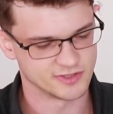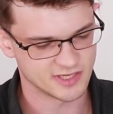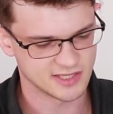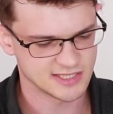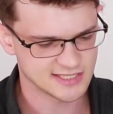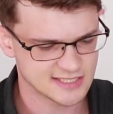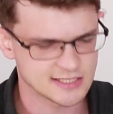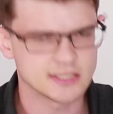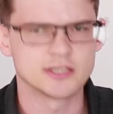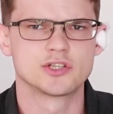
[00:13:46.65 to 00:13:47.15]
So
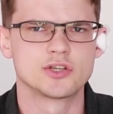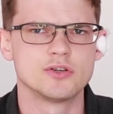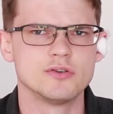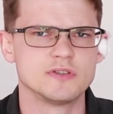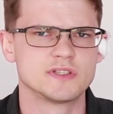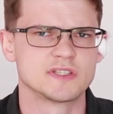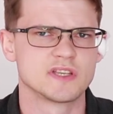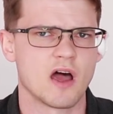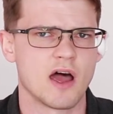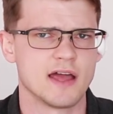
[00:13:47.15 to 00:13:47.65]
this is a
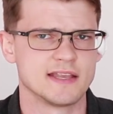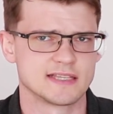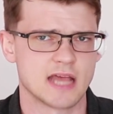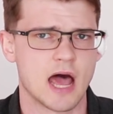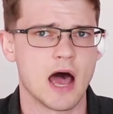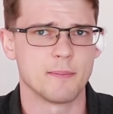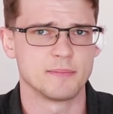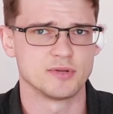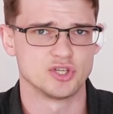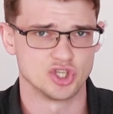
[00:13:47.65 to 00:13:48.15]
2 size
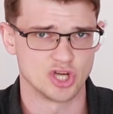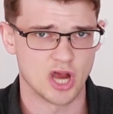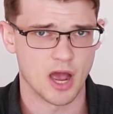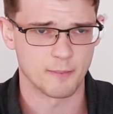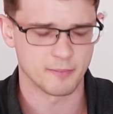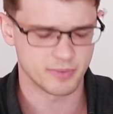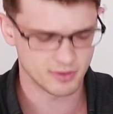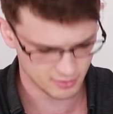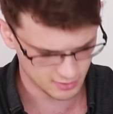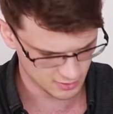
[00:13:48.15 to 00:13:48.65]
up
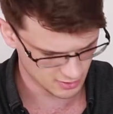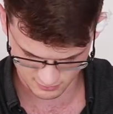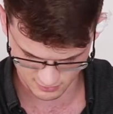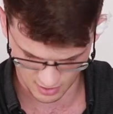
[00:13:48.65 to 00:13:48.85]
jump.